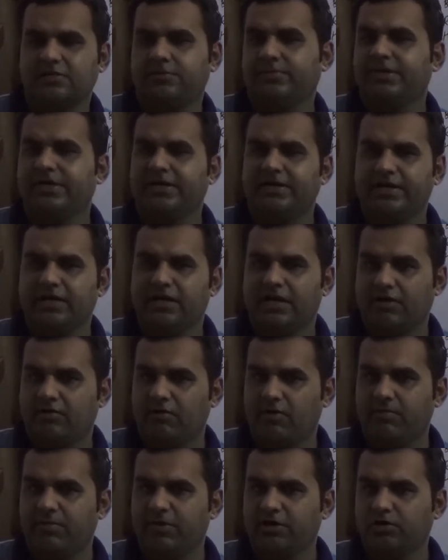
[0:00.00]
Limited in
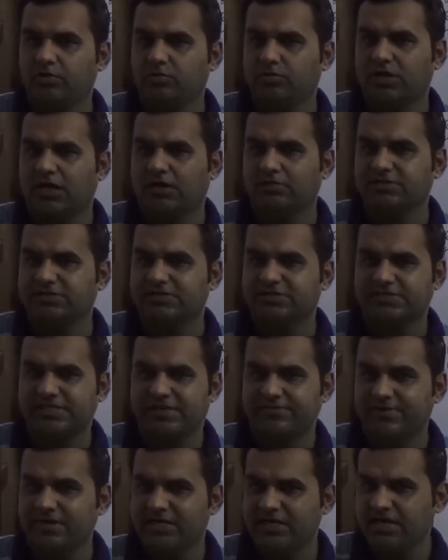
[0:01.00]
November
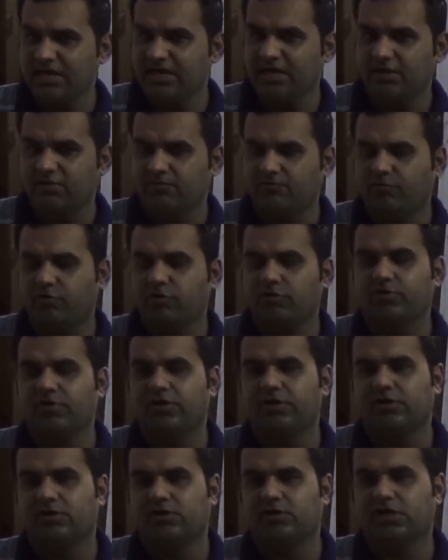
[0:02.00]
2017
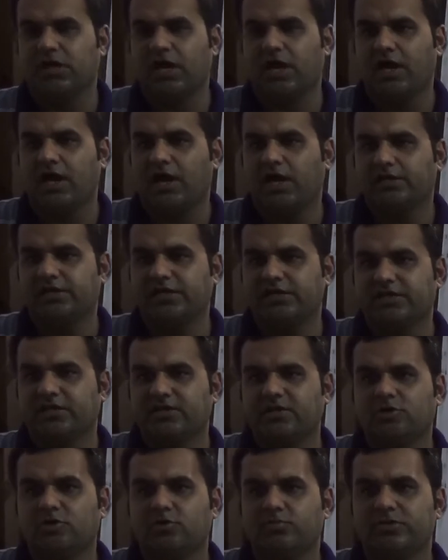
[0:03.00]
they
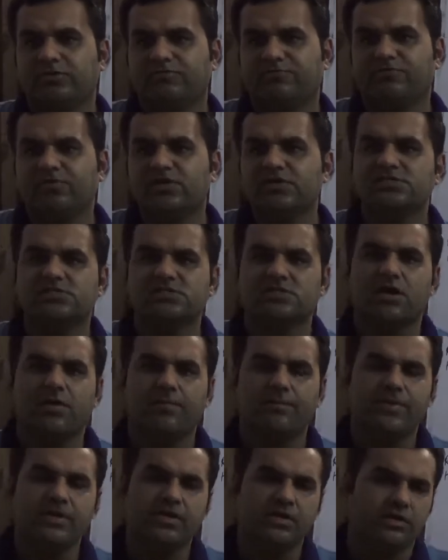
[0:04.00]
turned out to be the first
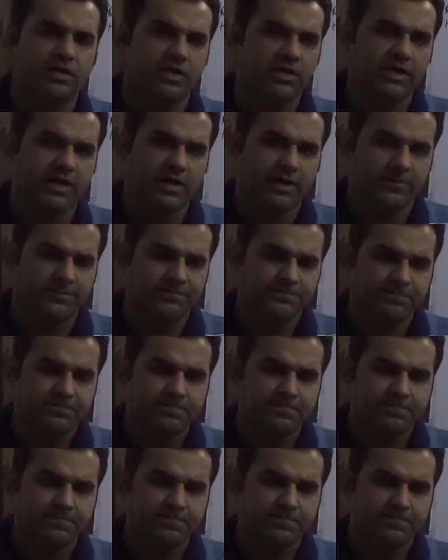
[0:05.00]
company in India.